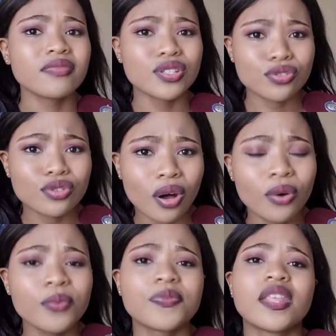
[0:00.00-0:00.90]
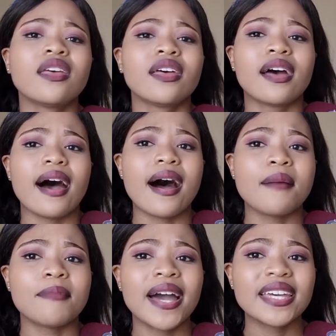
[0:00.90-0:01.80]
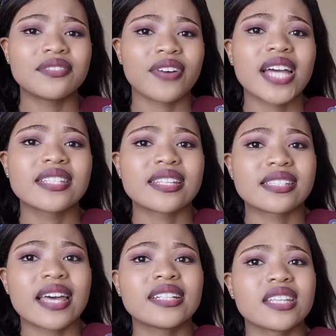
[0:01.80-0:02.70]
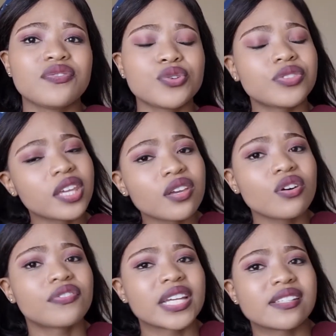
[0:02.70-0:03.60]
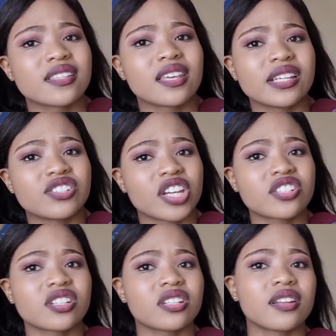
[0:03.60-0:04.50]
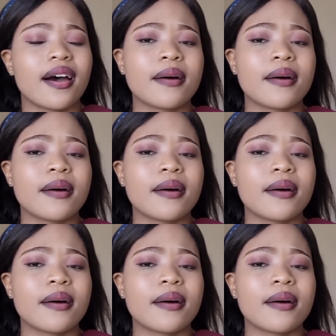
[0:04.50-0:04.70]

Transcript: So my advice is that if you're thinking of getting the injection,